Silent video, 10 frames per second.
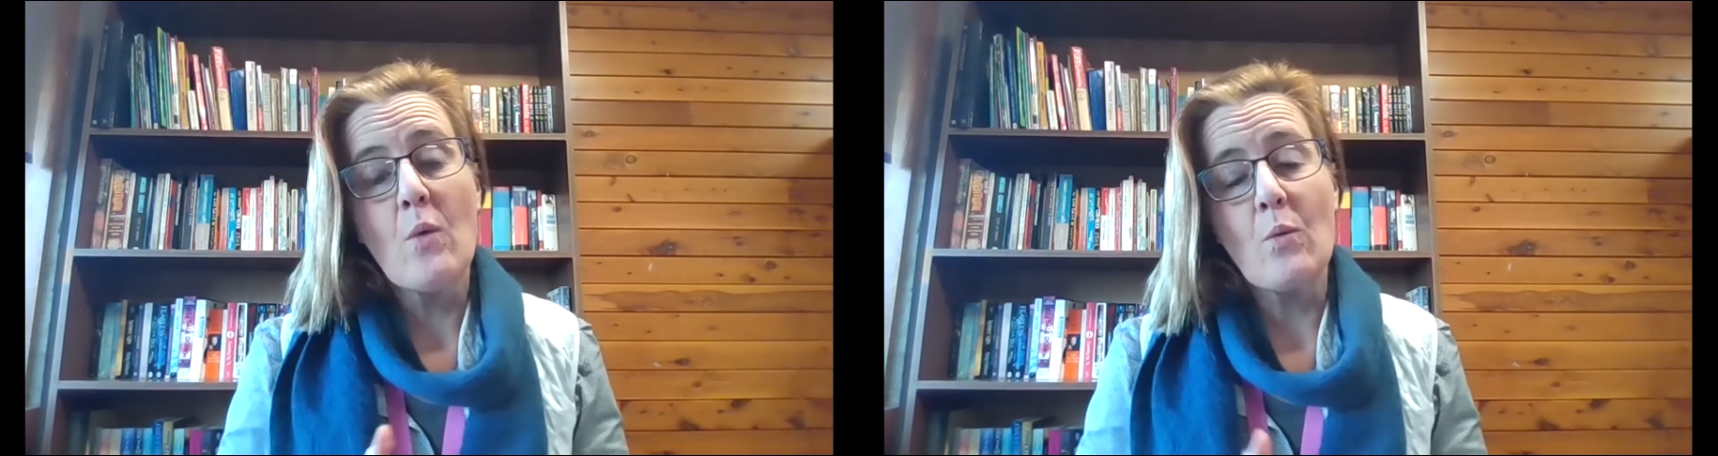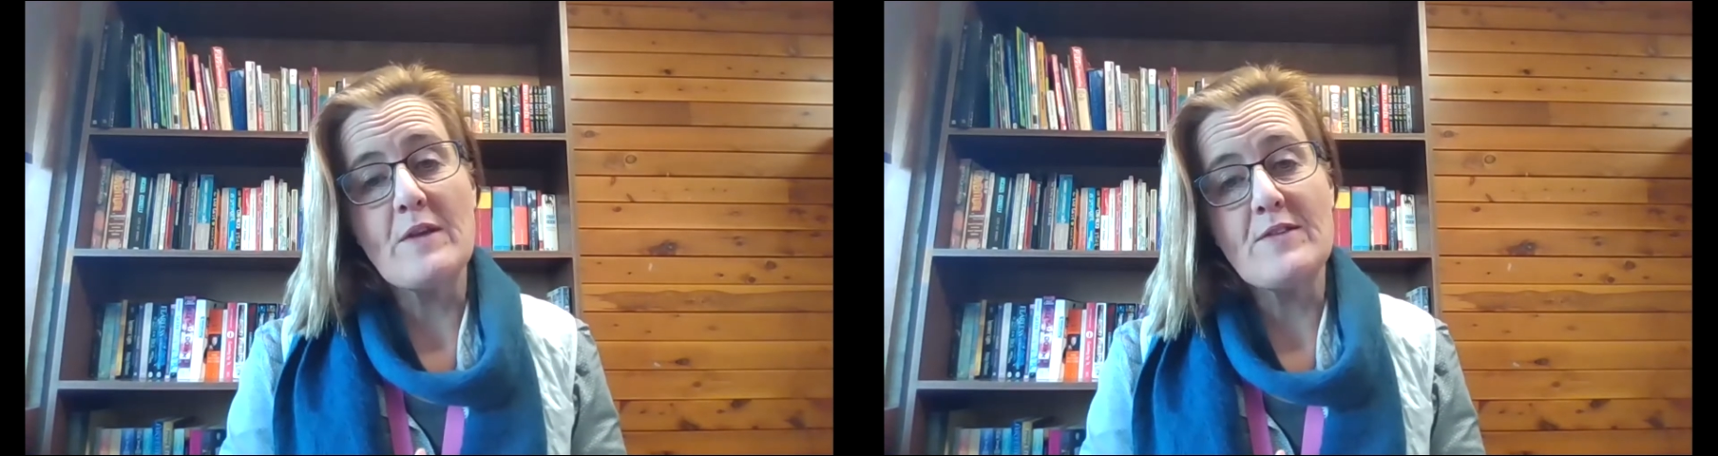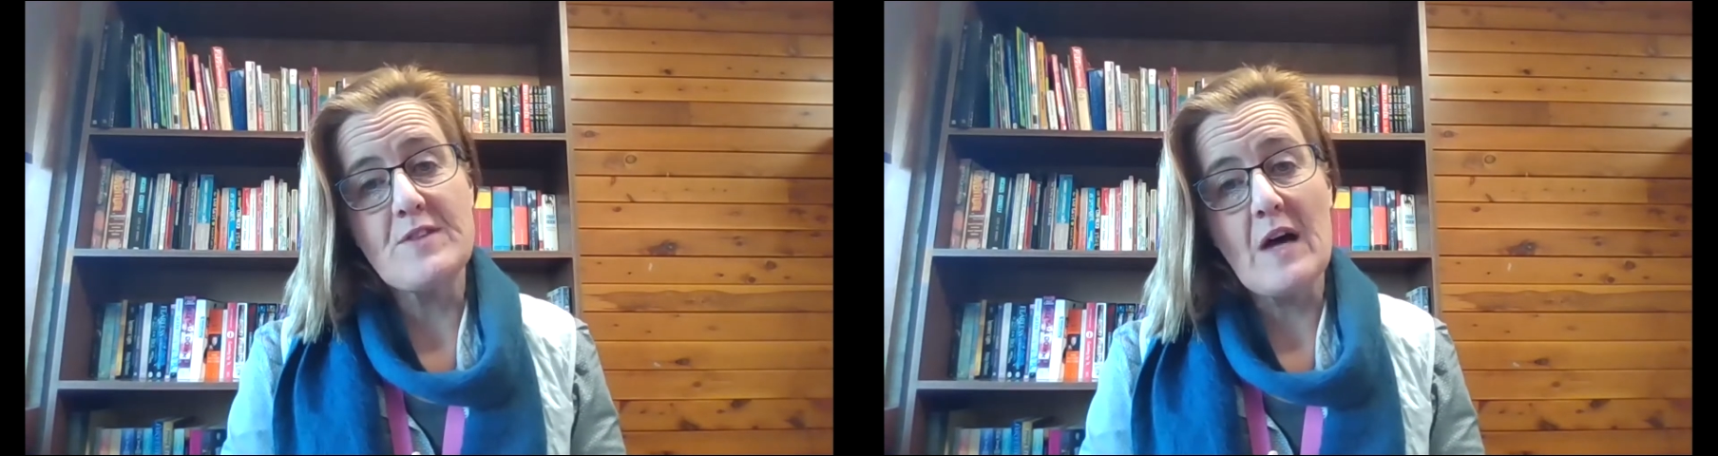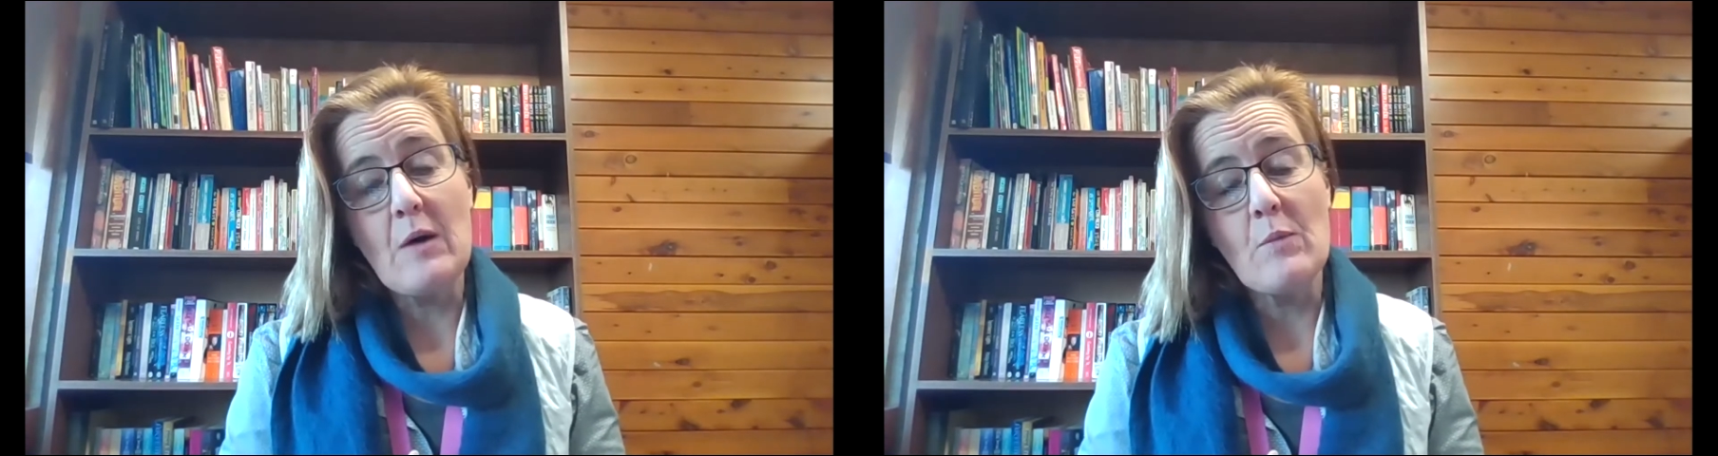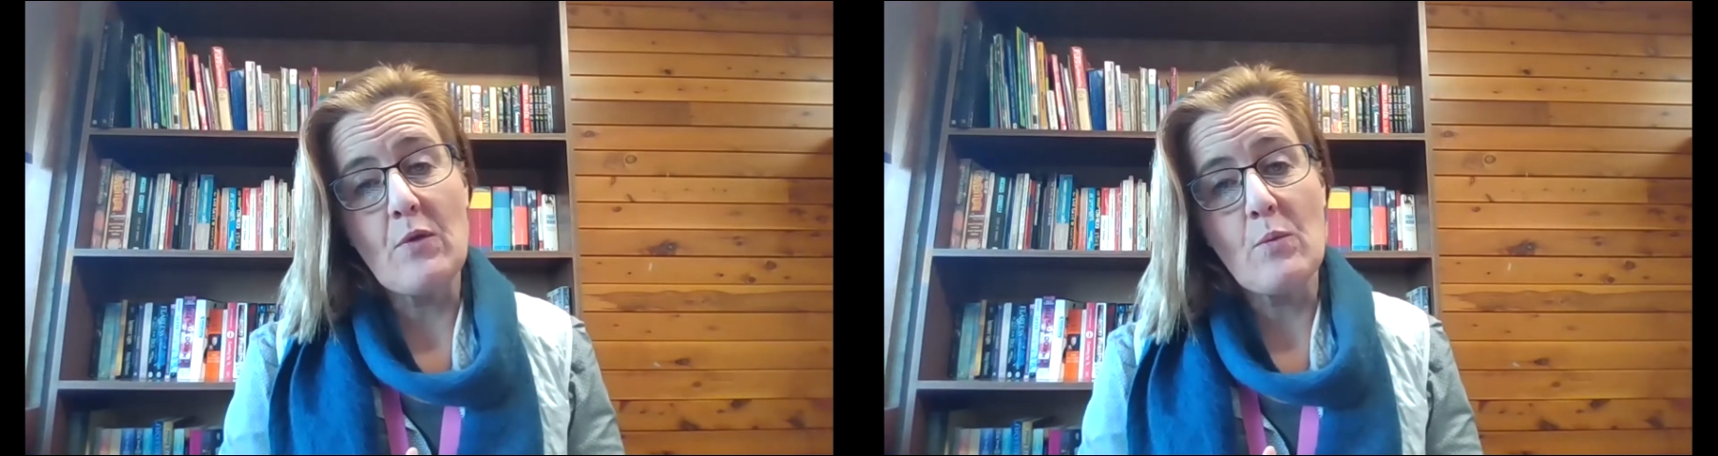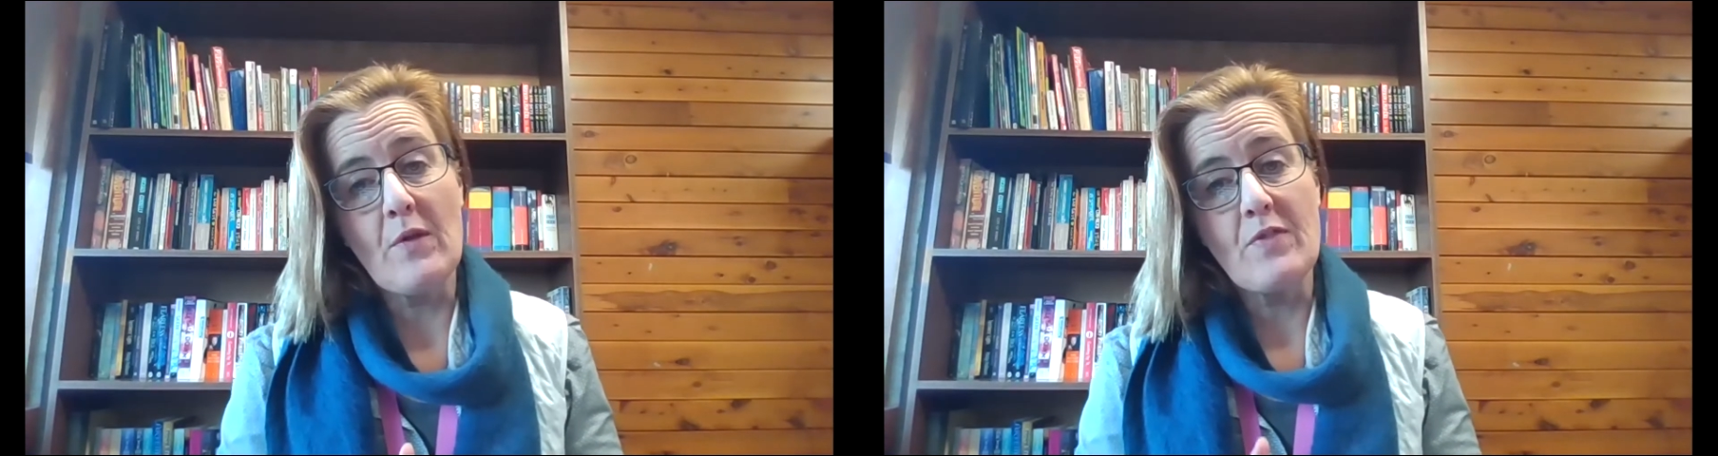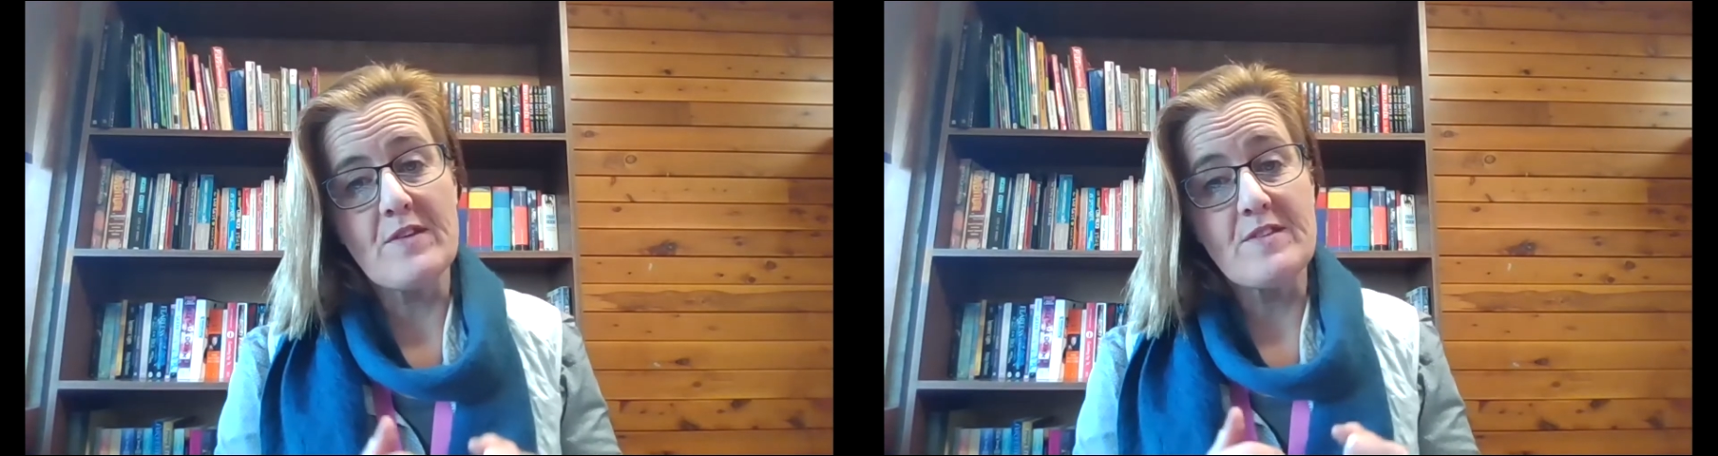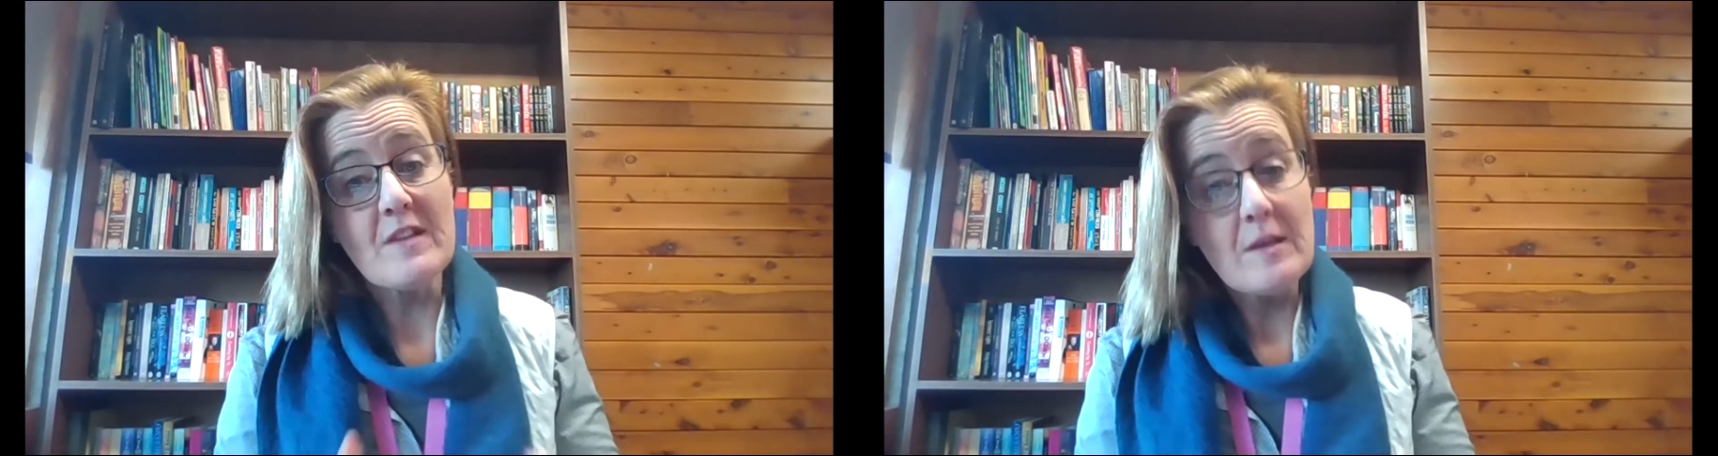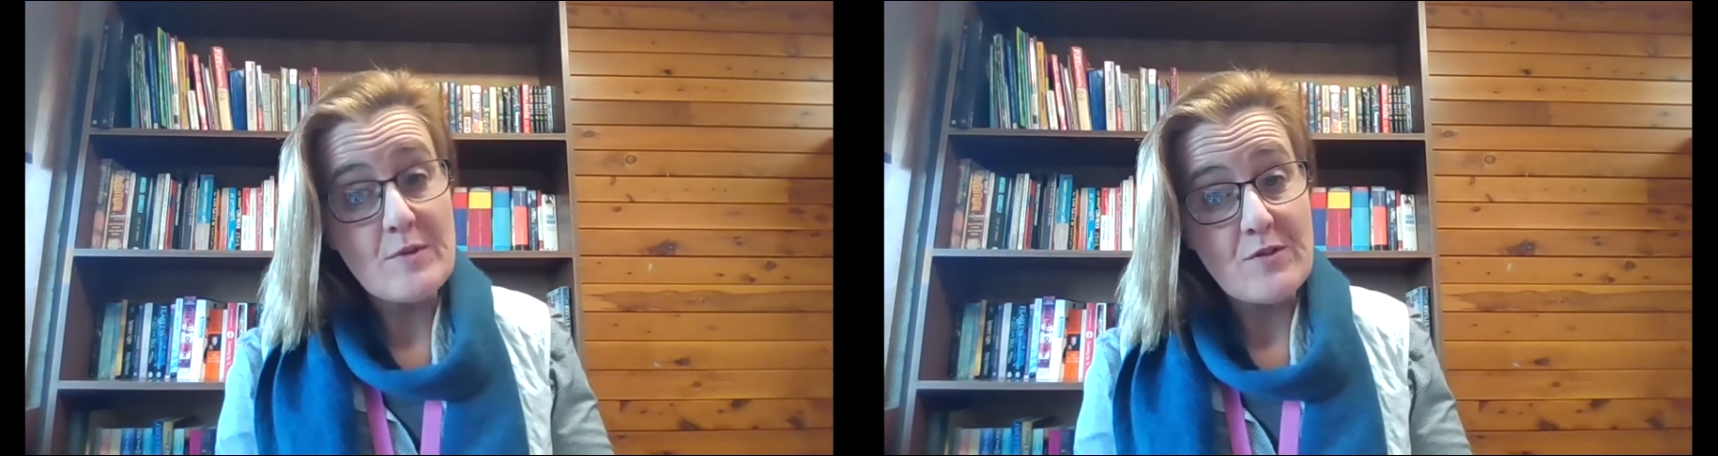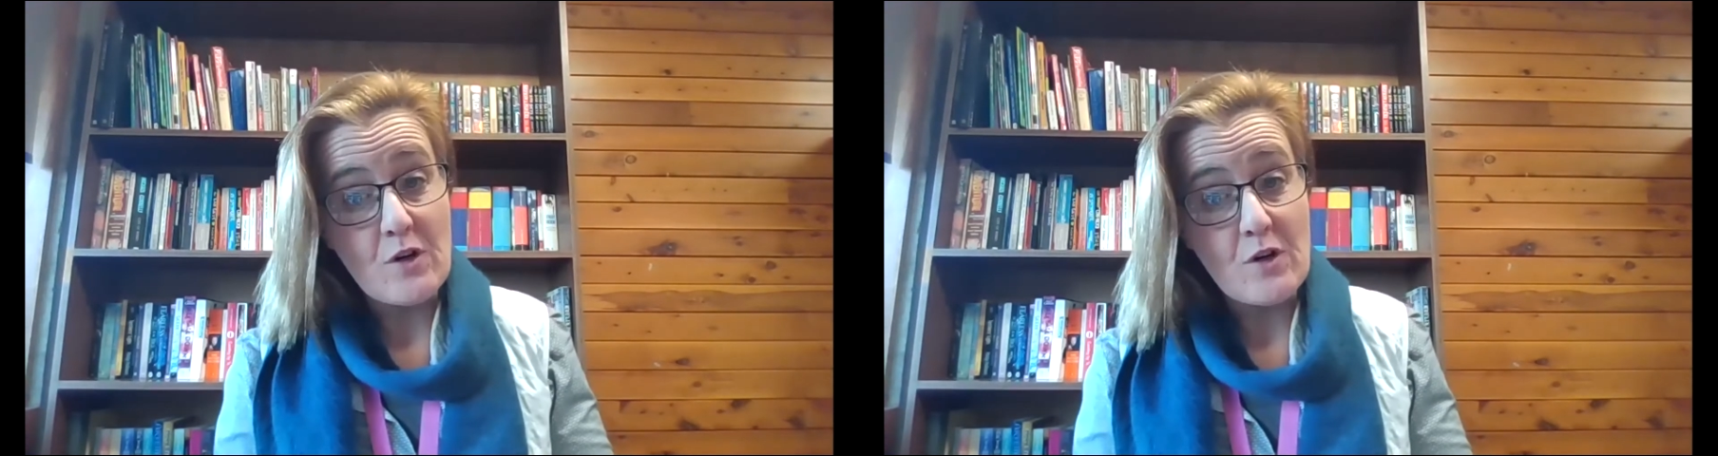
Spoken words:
we start with what the syllabus